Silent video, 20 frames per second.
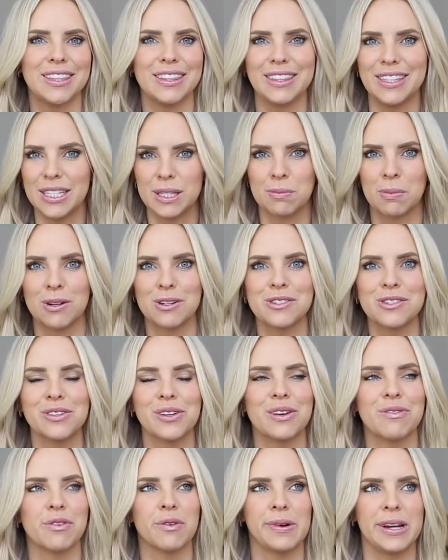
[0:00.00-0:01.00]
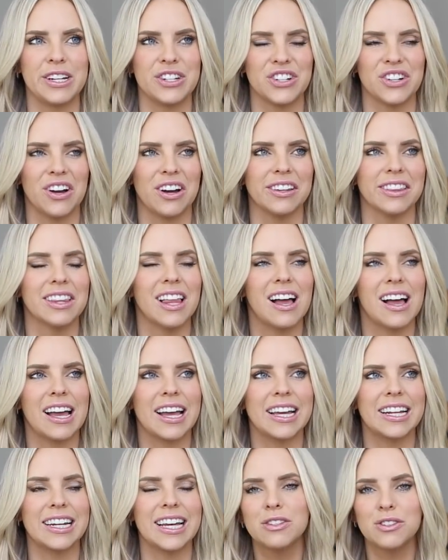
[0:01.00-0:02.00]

this personal information online.